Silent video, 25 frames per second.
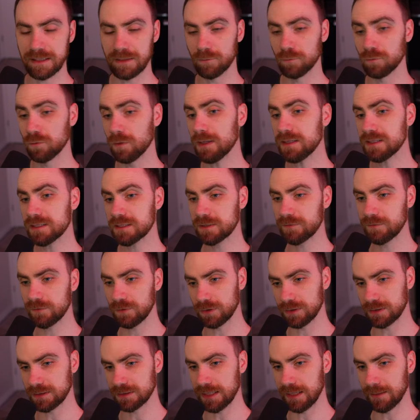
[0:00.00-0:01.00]
Rust,
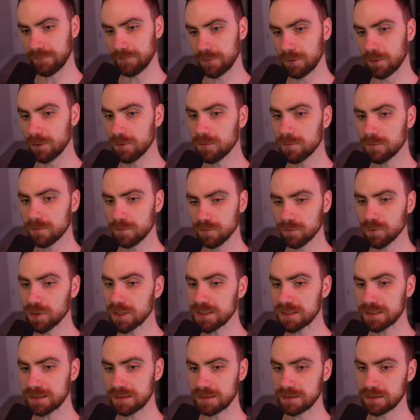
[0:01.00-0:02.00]
for example,
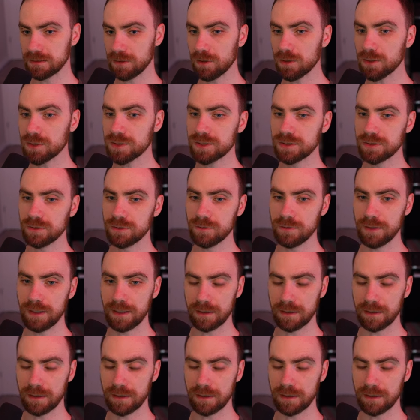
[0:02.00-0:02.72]
Rust is also